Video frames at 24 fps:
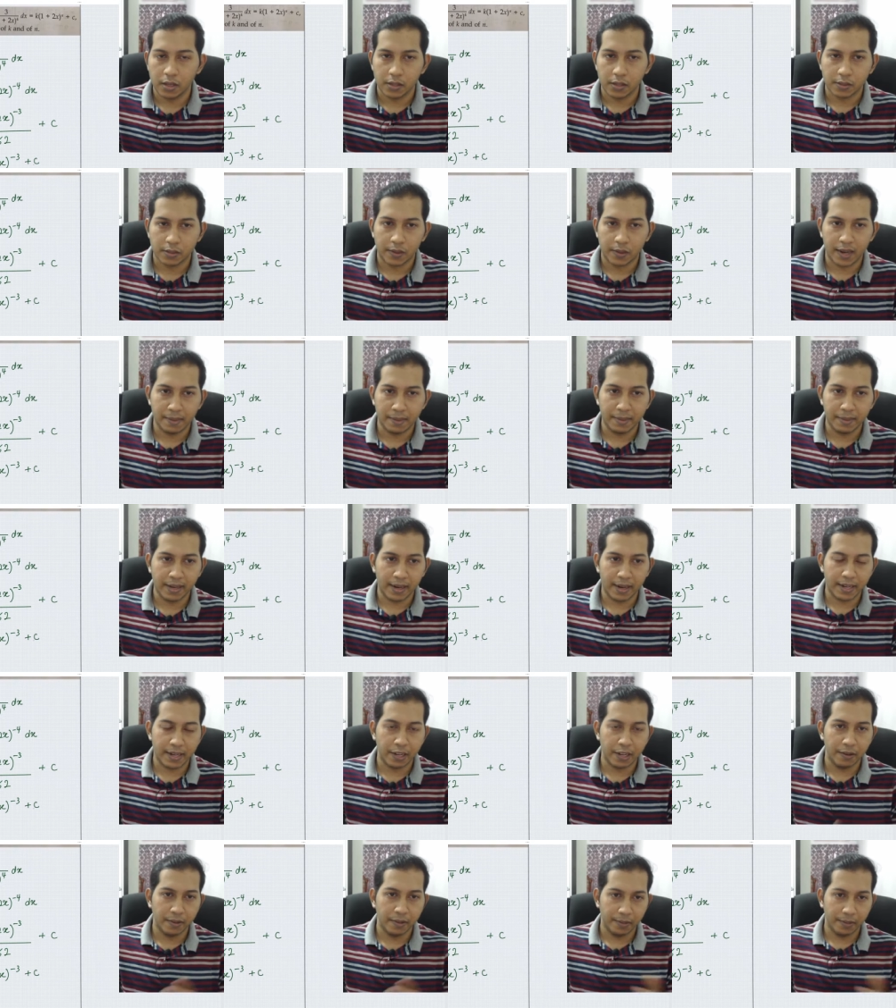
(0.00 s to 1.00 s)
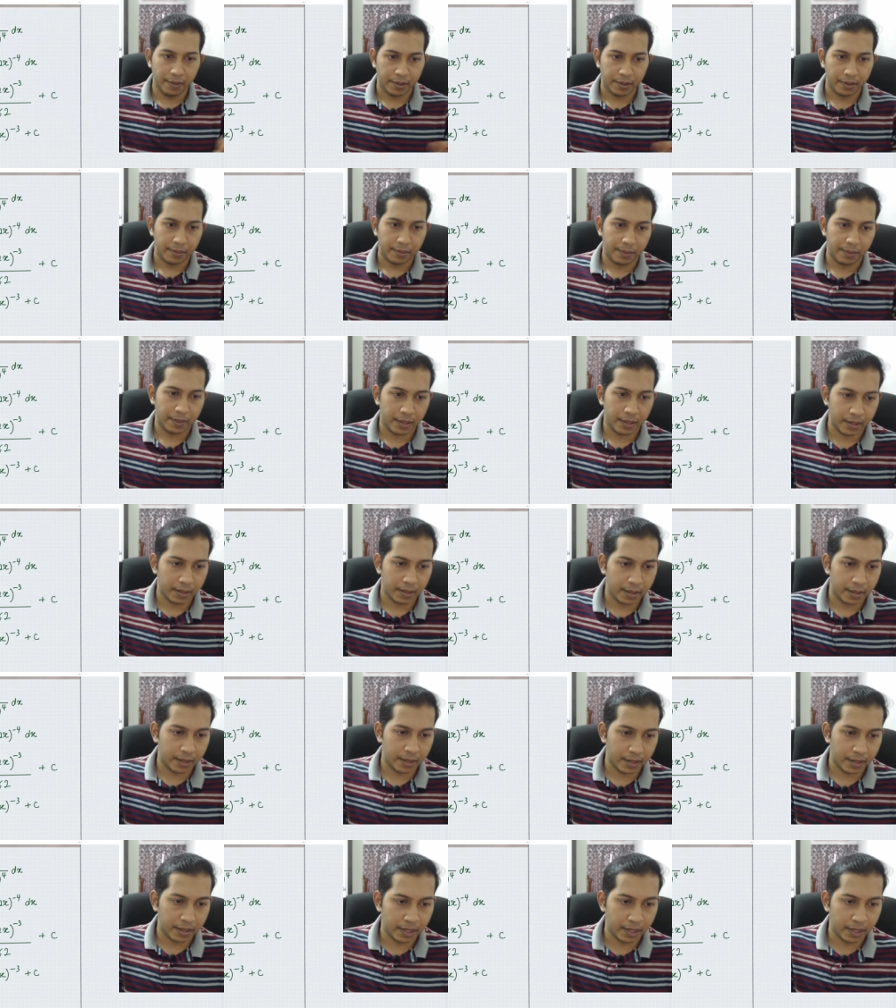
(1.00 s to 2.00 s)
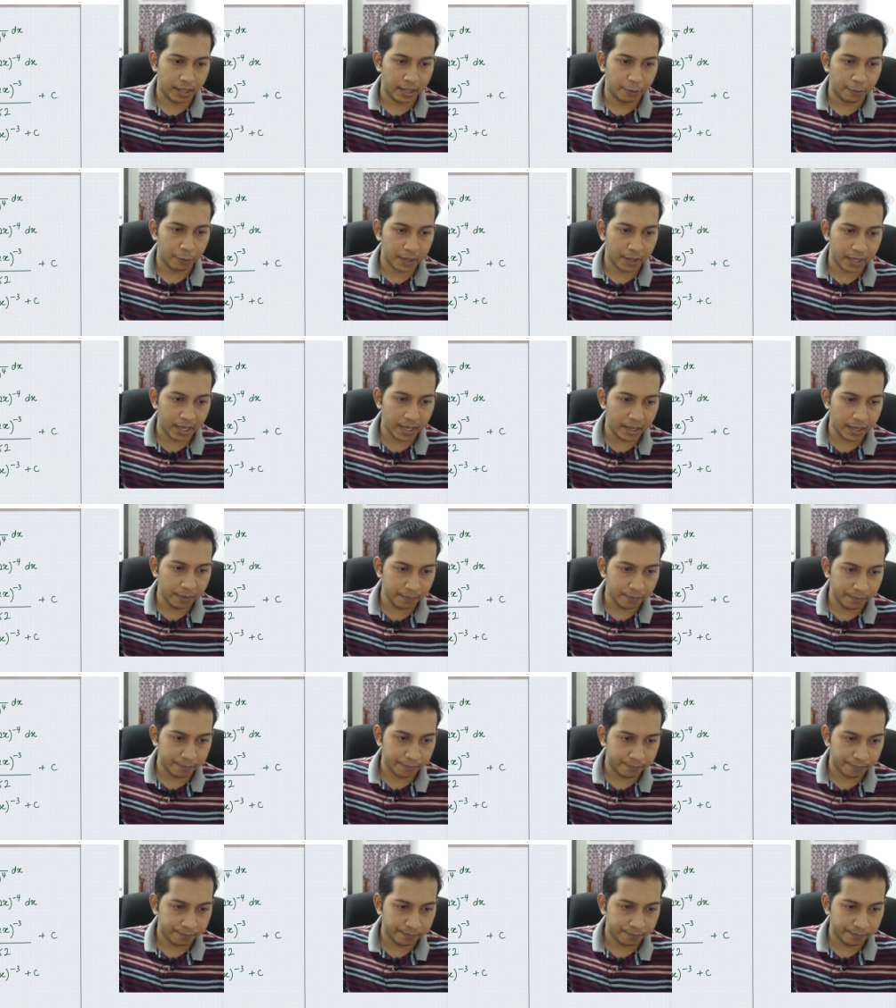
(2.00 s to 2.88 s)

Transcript: So let me write down in the working